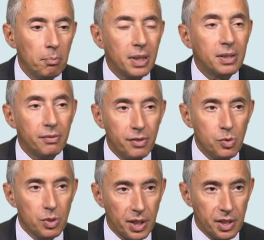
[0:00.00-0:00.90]
But the
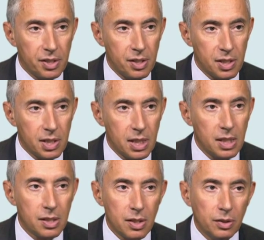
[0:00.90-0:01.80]
visual axis
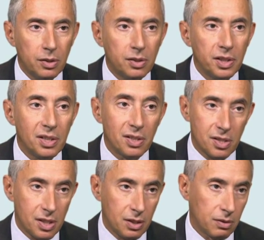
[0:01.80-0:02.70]
is not in the
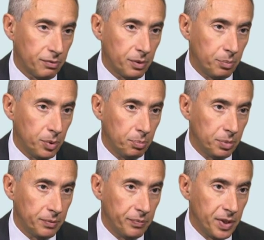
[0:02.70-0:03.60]
center of the
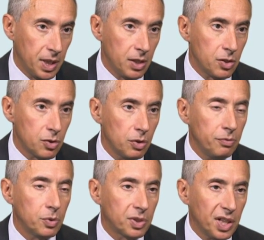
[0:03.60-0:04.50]
pupil. So
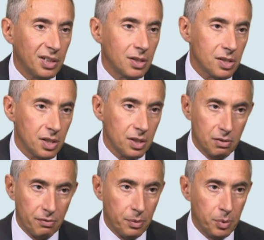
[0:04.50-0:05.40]
if you track the
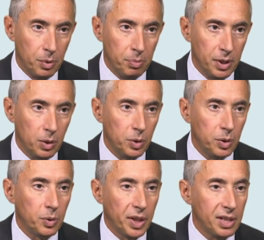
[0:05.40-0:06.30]
center of the pupil,
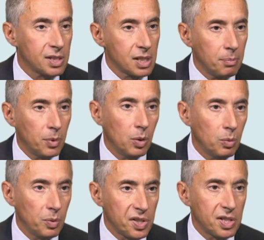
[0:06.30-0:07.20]
you end up
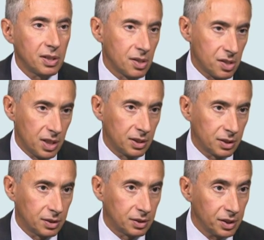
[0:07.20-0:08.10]
always in the
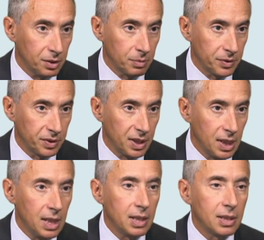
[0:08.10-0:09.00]
center treatment.
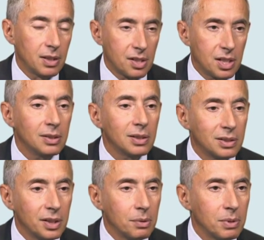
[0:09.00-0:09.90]
The center
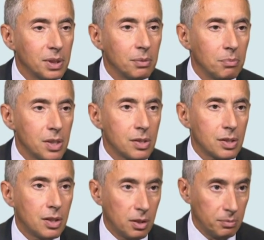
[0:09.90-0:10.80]
treatment means
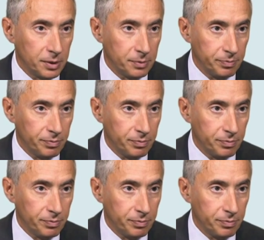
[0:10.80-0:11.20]
coma.